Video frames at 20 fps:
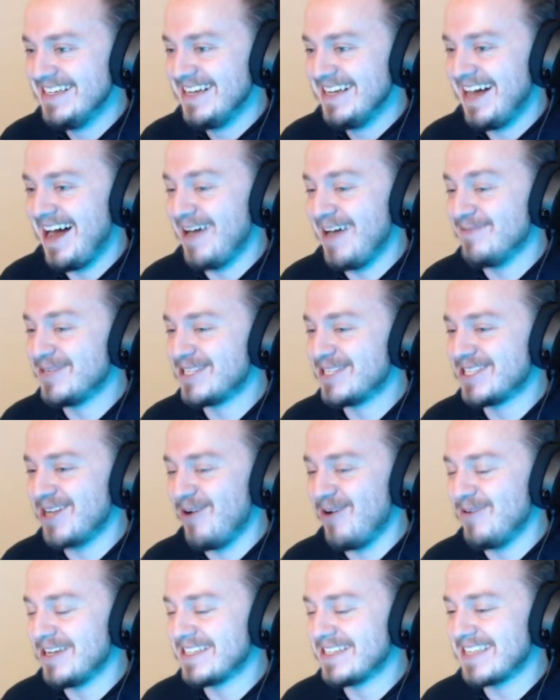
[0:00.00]
I'm
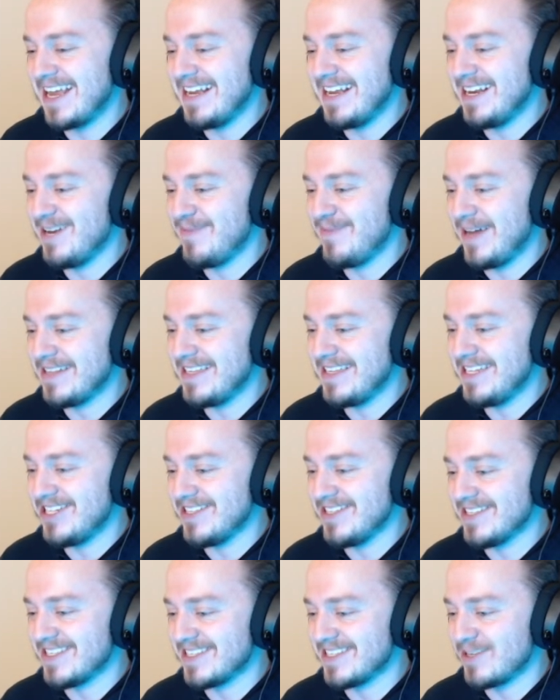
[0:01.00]
so excited about
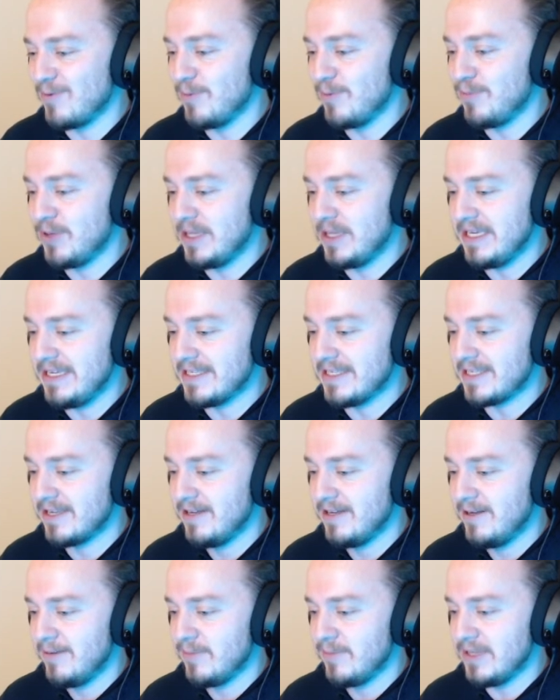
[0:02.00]
teaching this to someone. Please,
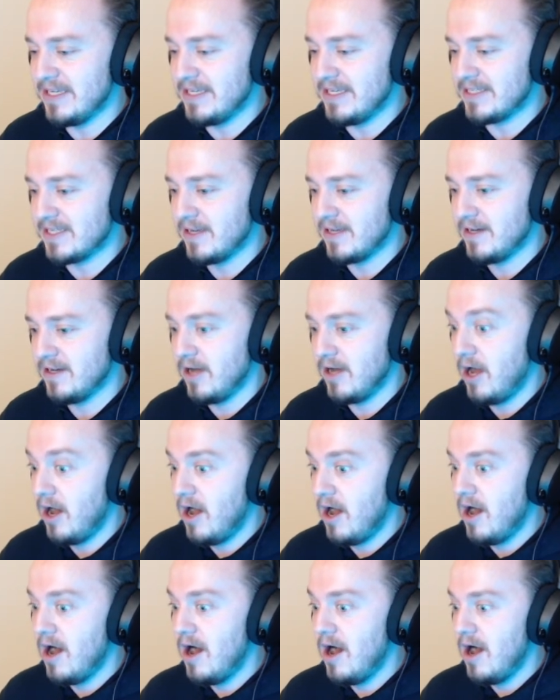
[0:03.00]
please.
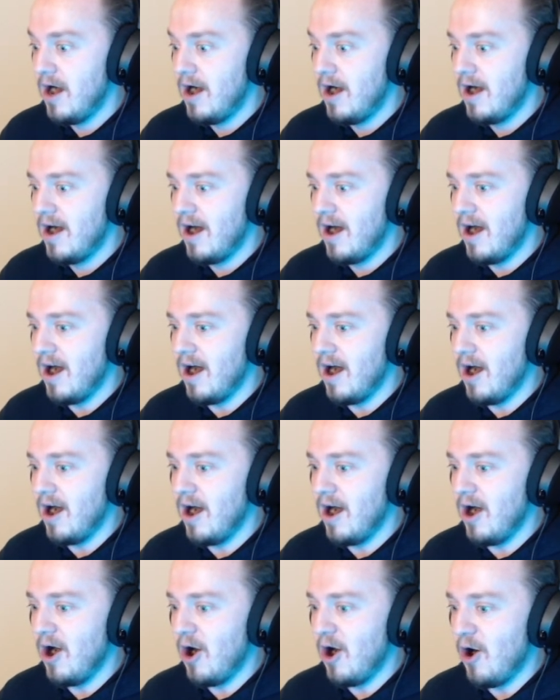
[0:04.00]

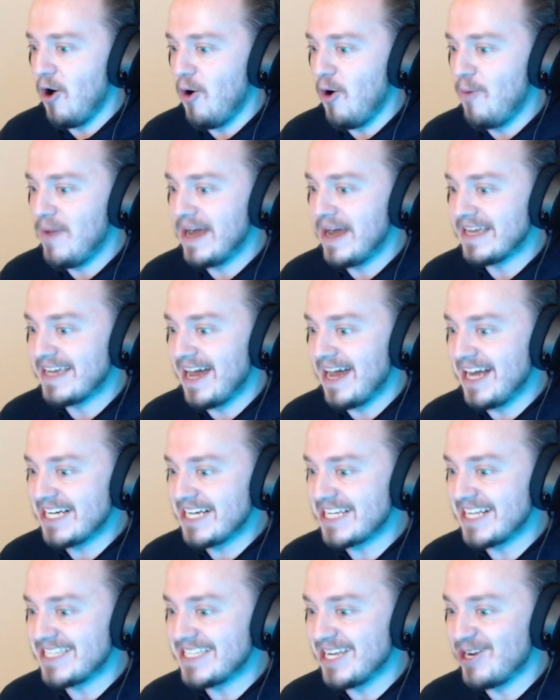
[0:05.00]
Oh my gosh,
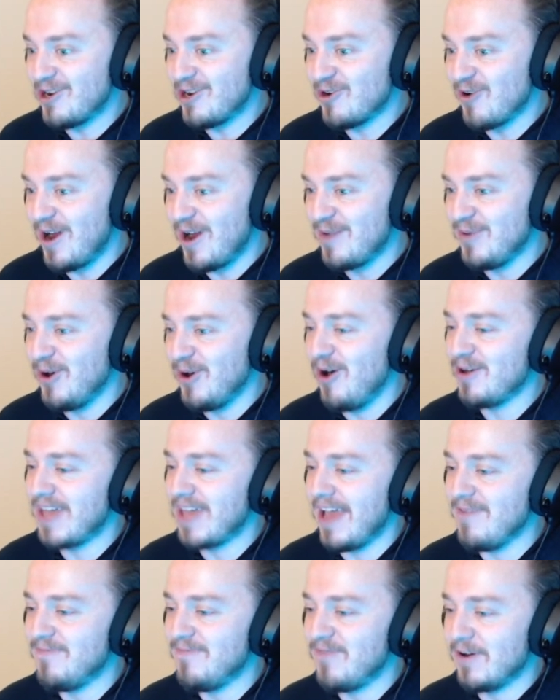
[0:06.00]
that's incredible.
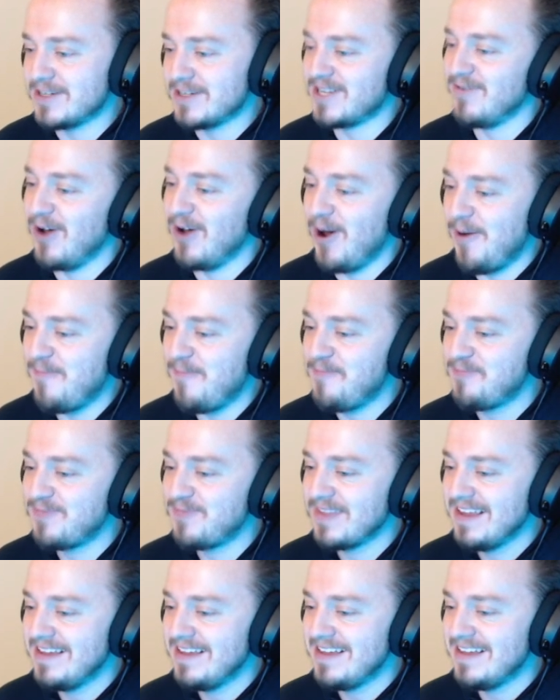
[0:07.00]
Okay, first of all,
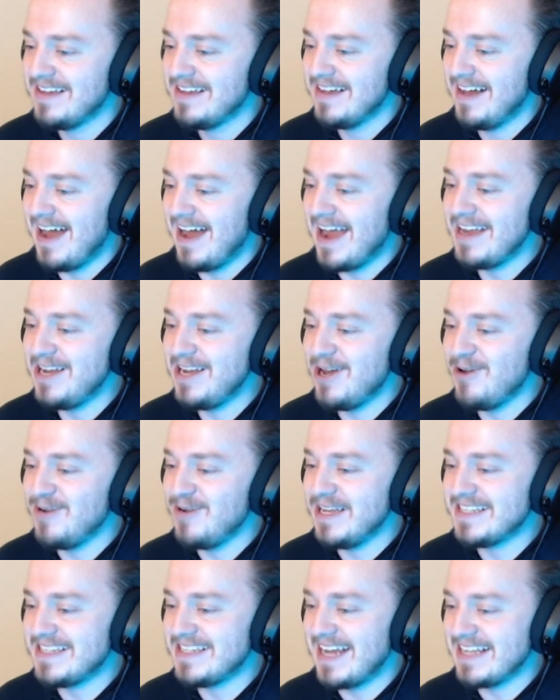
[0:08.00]
I know
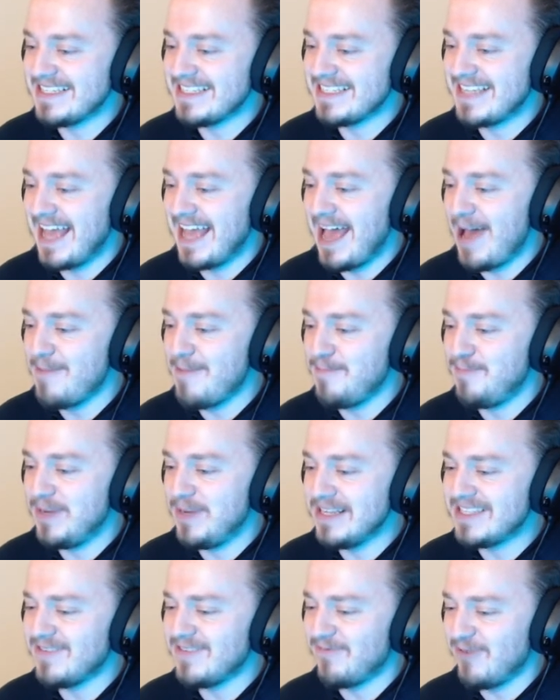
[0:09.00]
it's not Stab, but
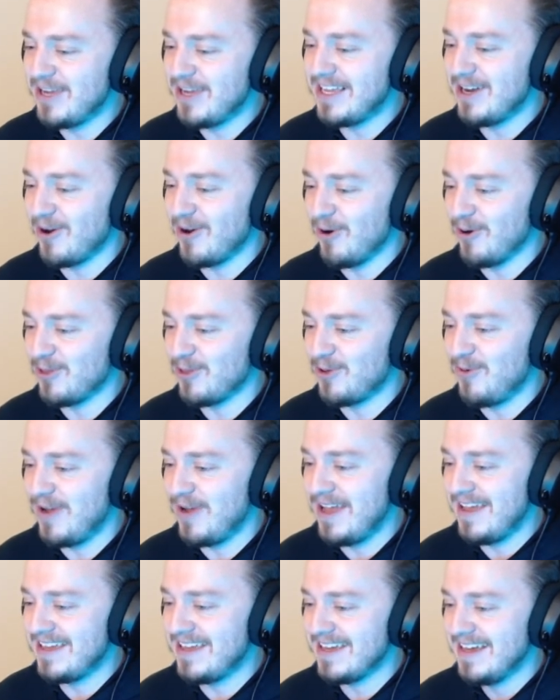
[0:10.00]
it's a freaking
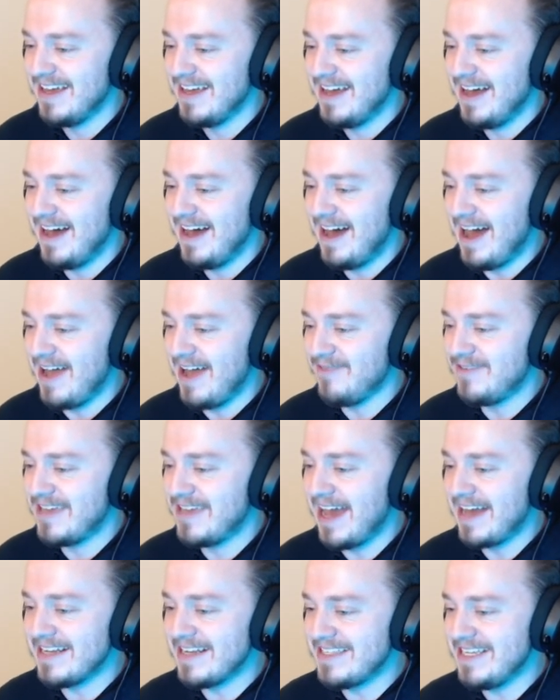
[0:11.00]
Earthquake. I've
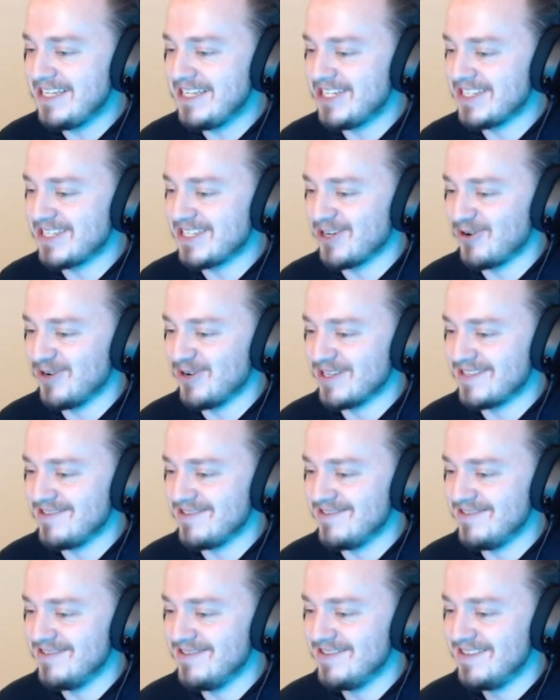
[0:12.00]
got to teach this to
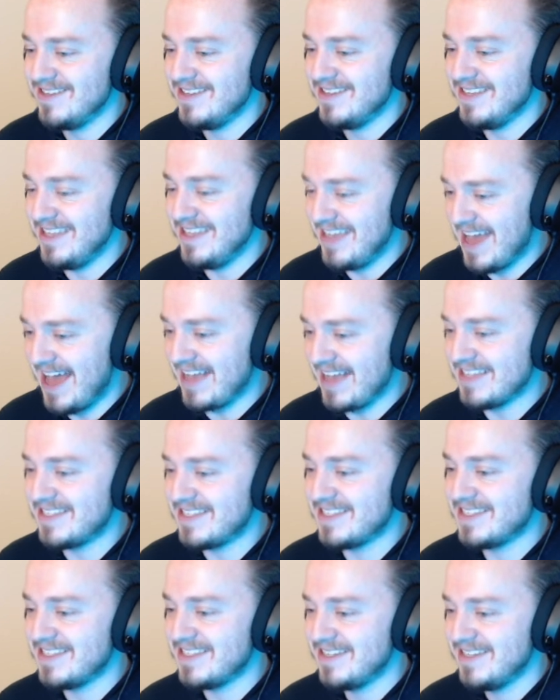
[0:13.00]
Crystal.
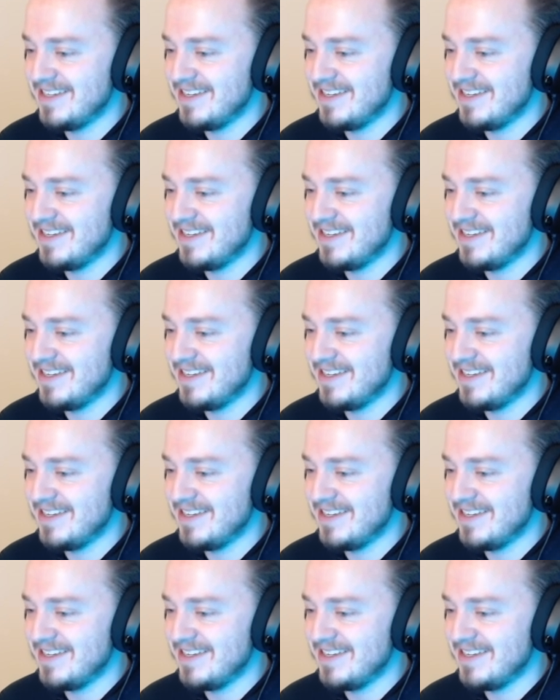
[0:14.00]
Yes.